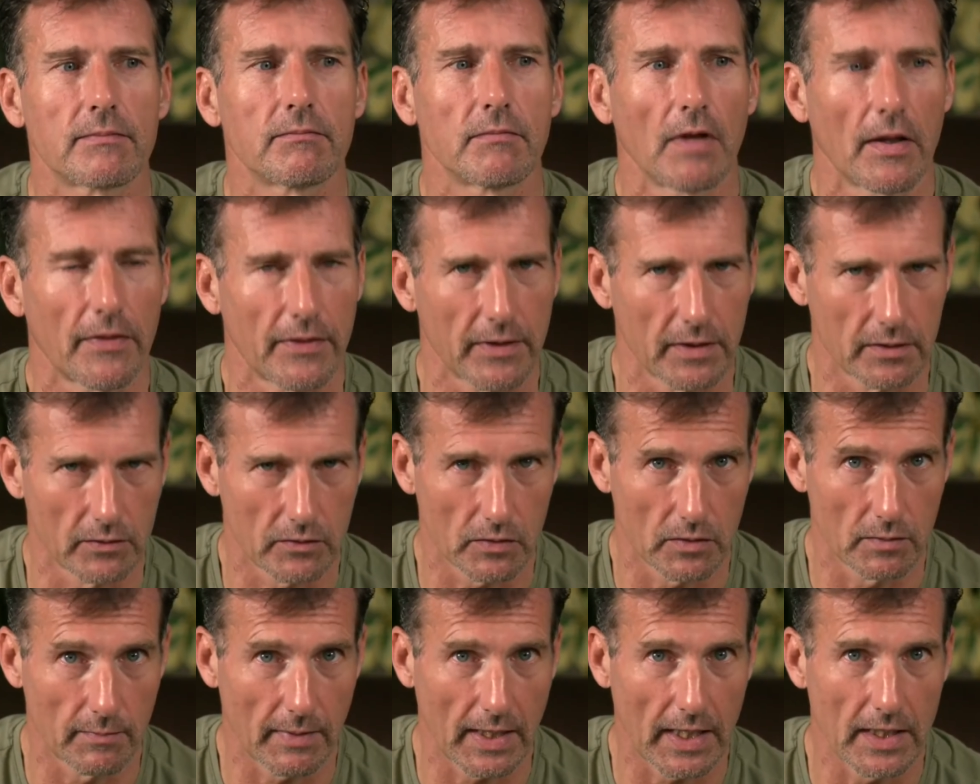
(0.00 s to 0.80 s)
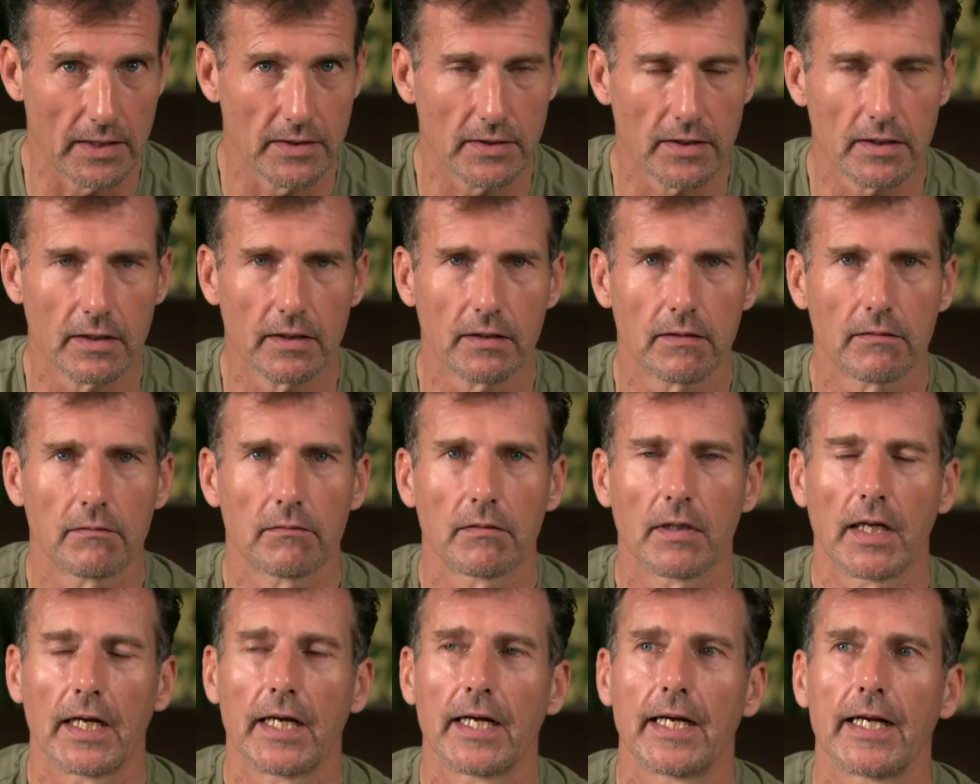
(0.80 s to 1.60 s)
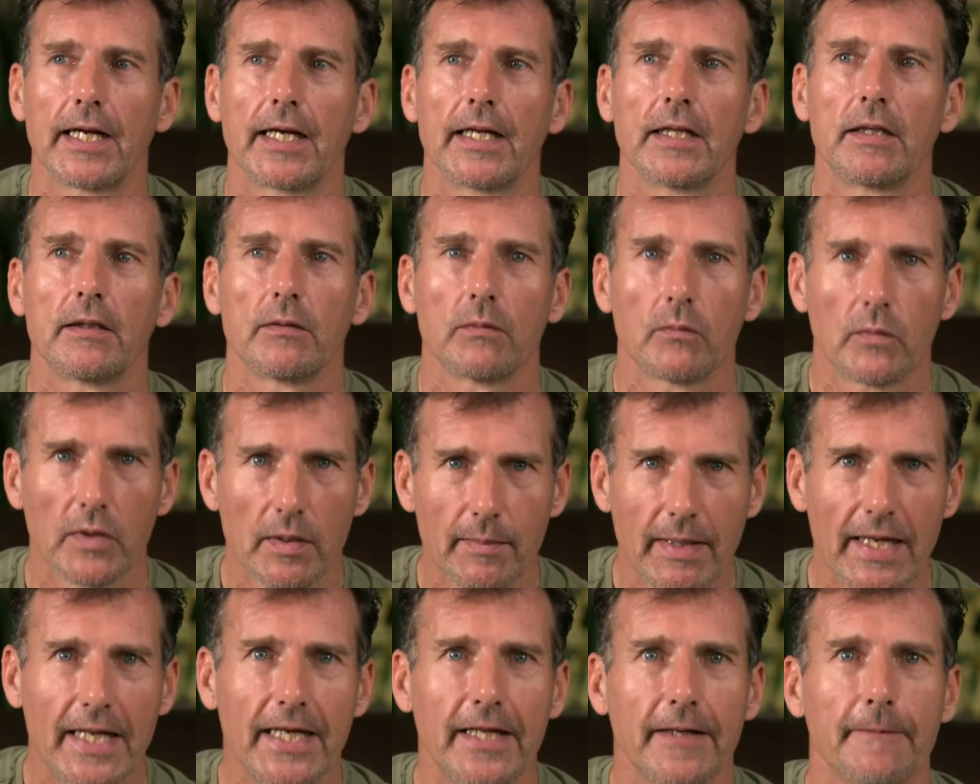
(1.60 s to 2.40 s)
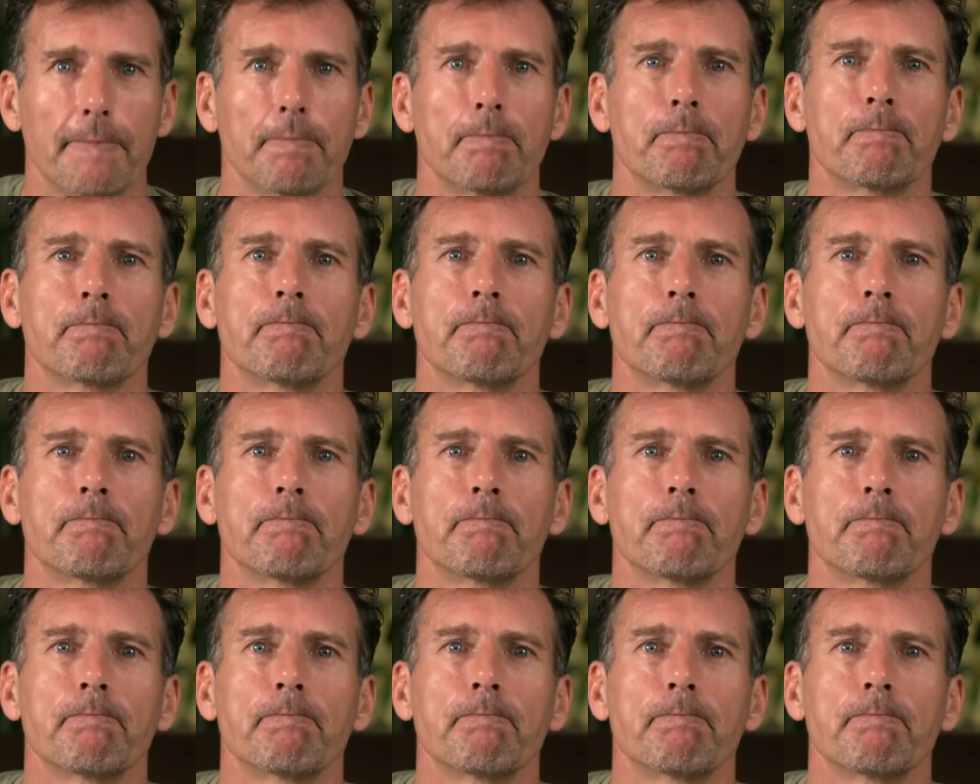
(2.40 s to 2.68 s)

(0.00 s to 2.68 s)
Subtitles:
nothing too major, and we made it.